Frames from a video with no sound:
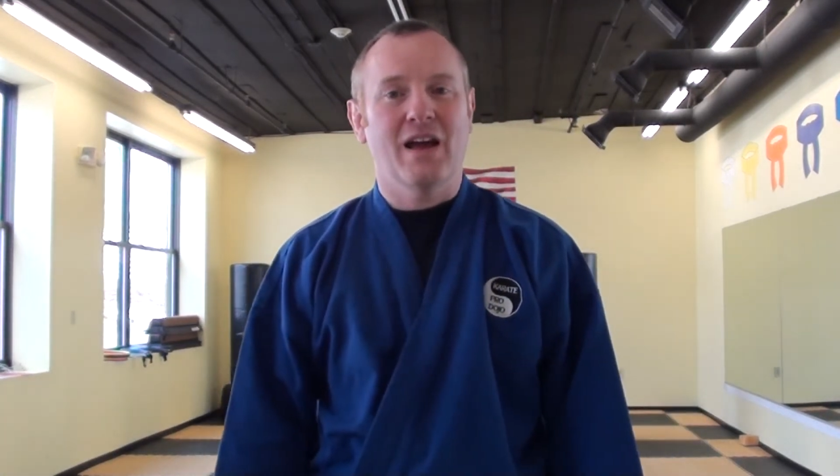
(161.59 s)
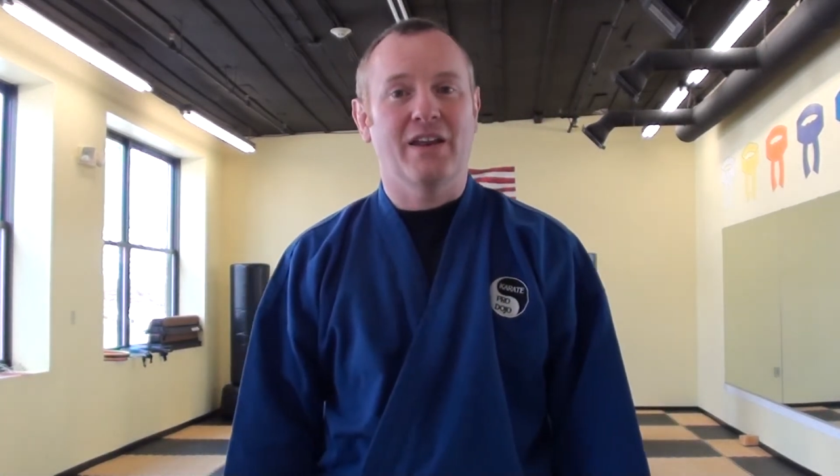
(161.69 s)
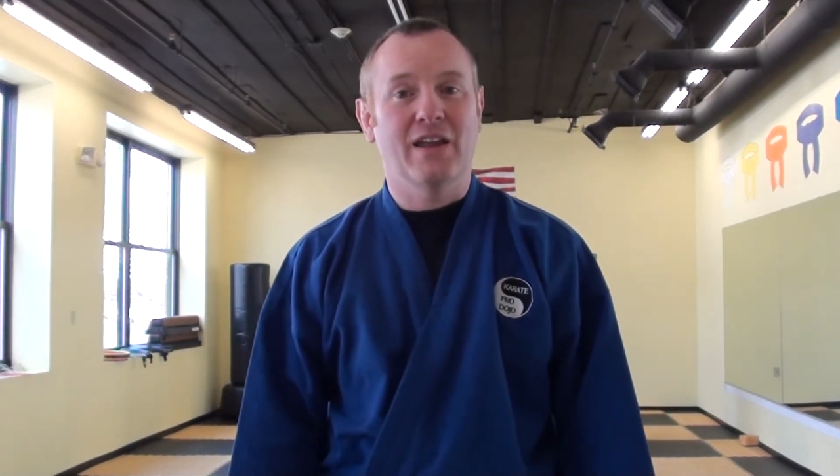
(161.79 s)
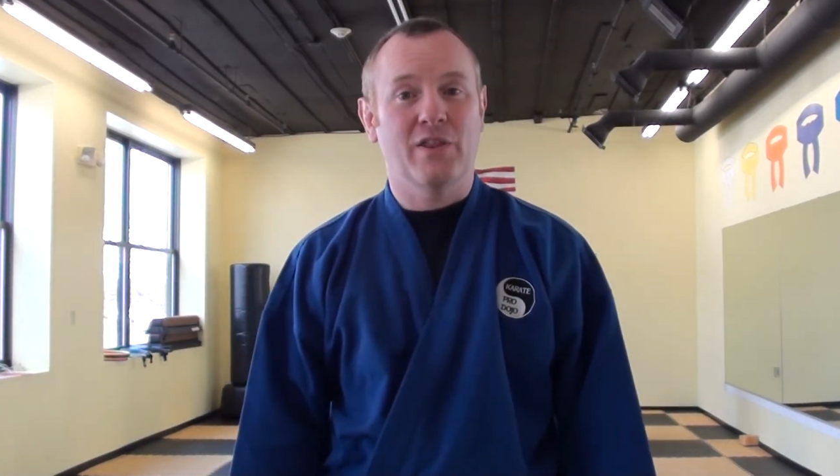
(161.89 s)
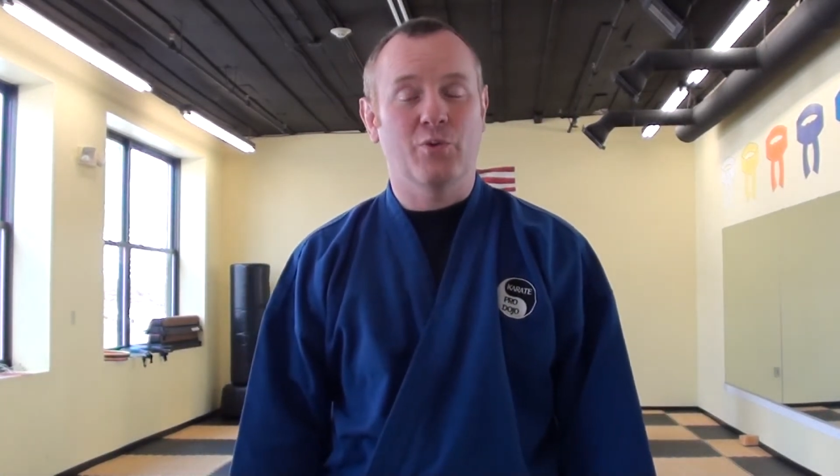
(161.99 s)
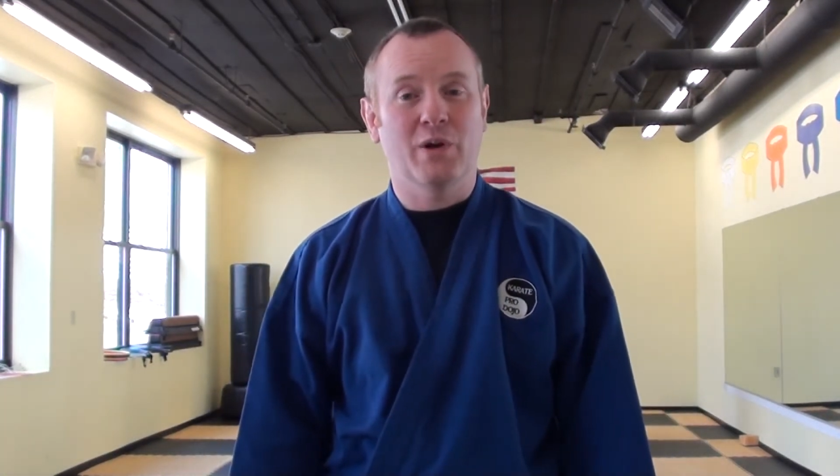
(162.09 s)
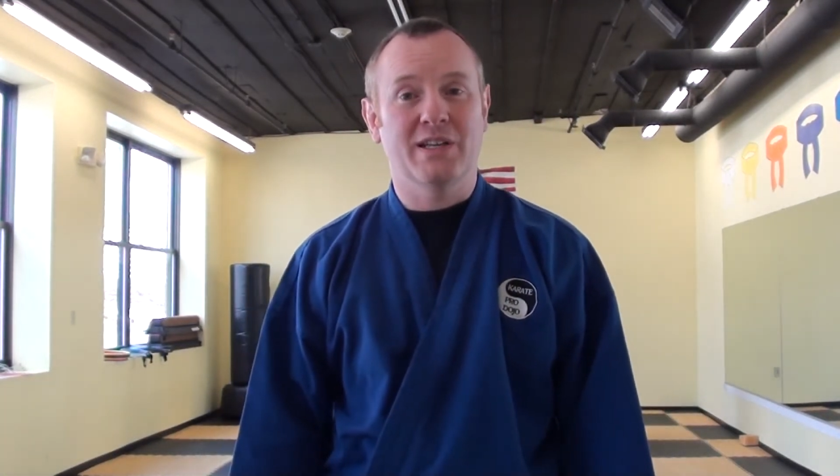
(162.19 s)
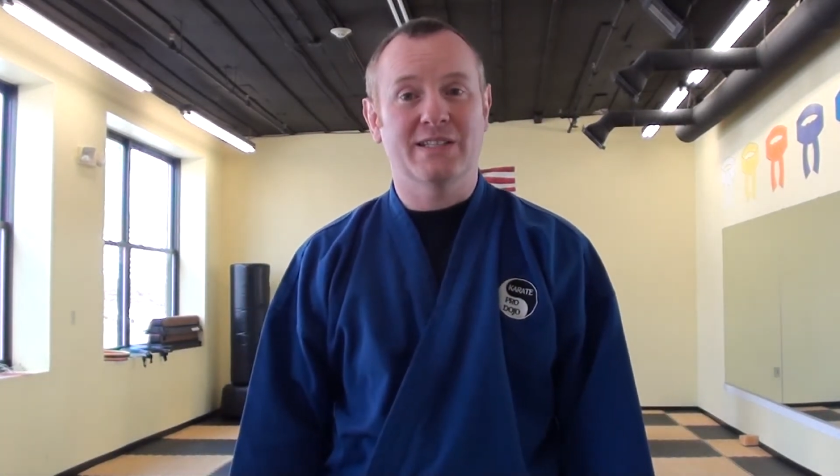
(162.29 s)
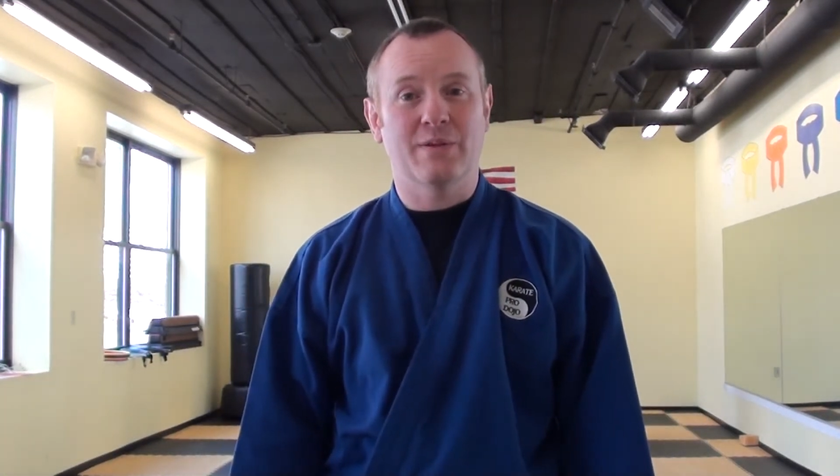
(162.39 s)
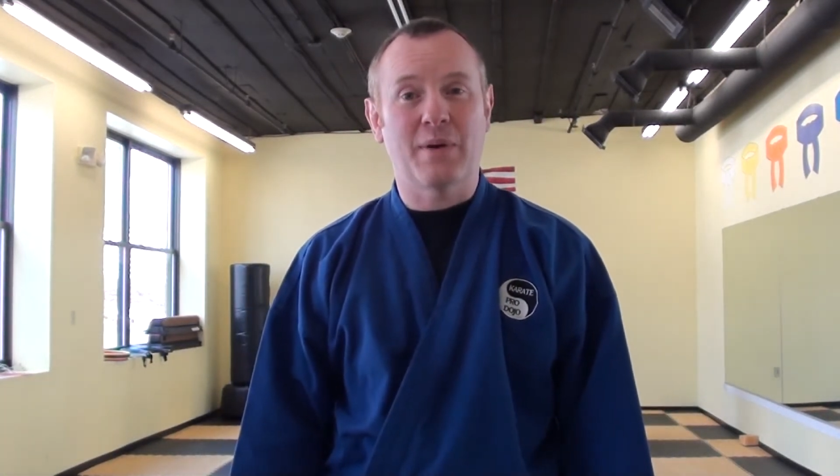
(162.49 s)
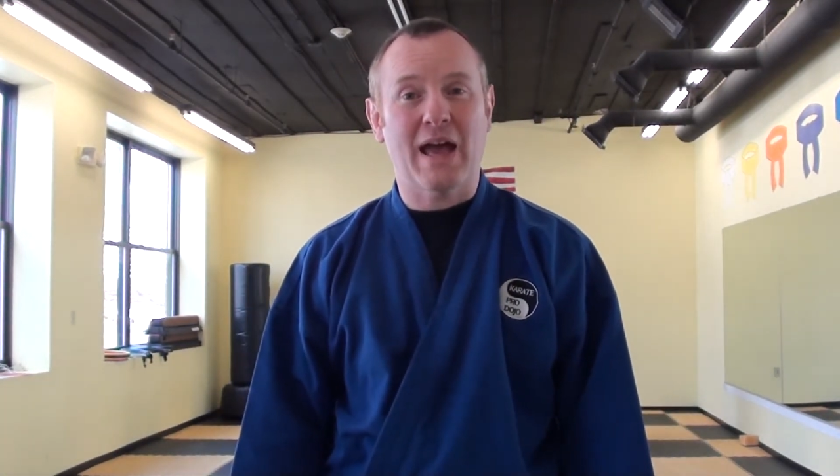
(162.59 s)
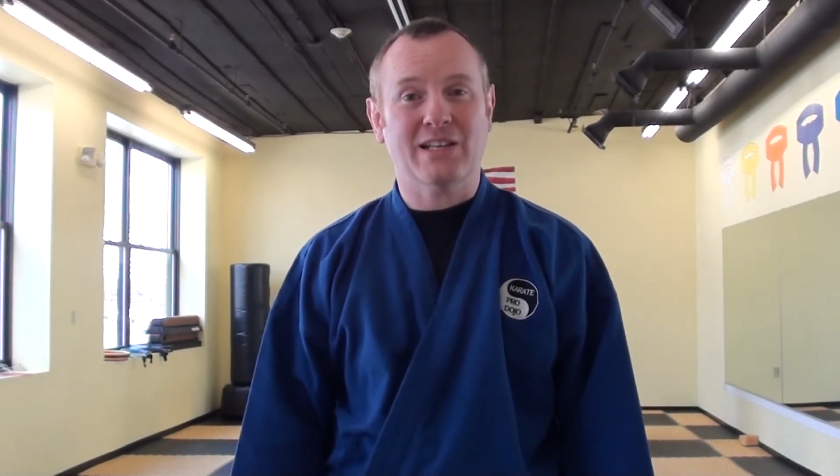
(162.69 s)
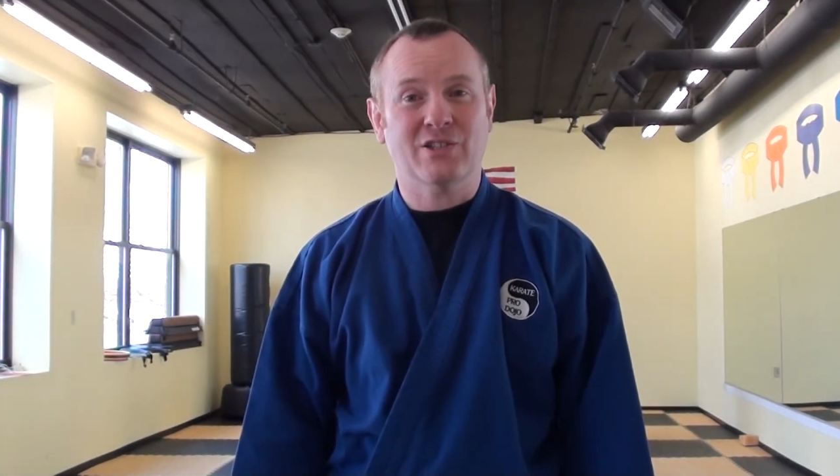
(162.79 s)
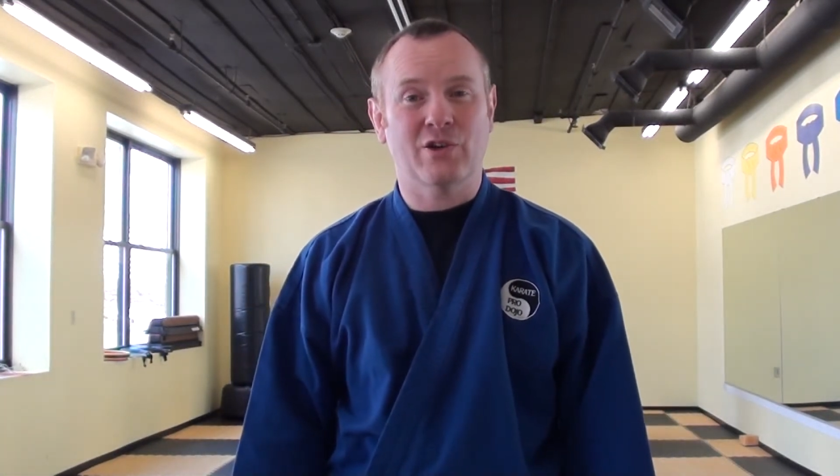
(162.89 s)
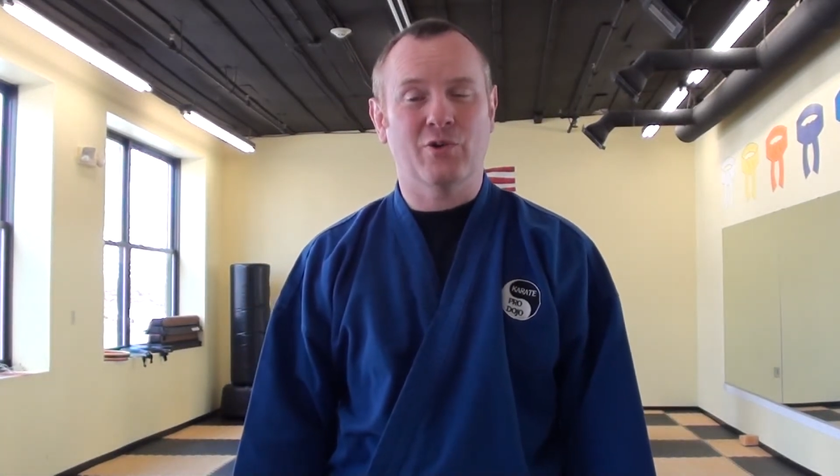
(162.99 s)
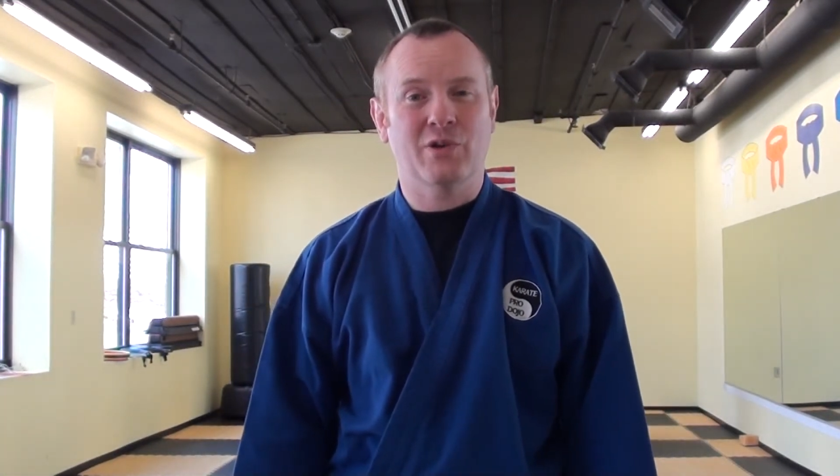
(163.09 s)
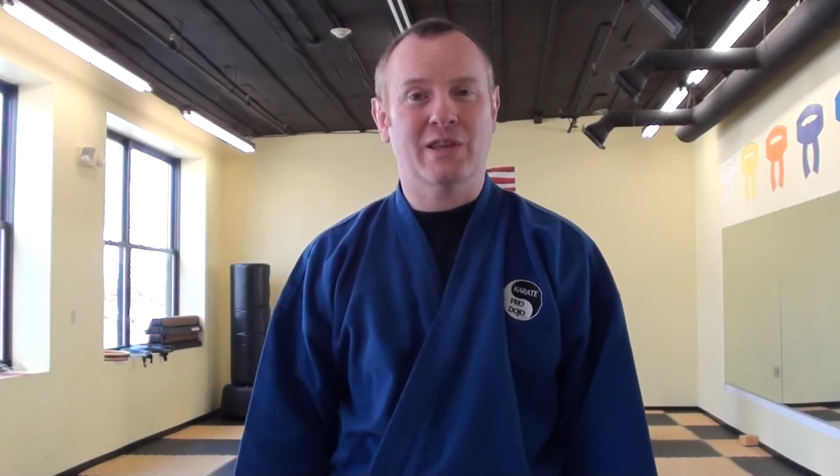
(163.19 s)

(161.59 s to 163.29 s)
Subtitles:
Another one is the back choke.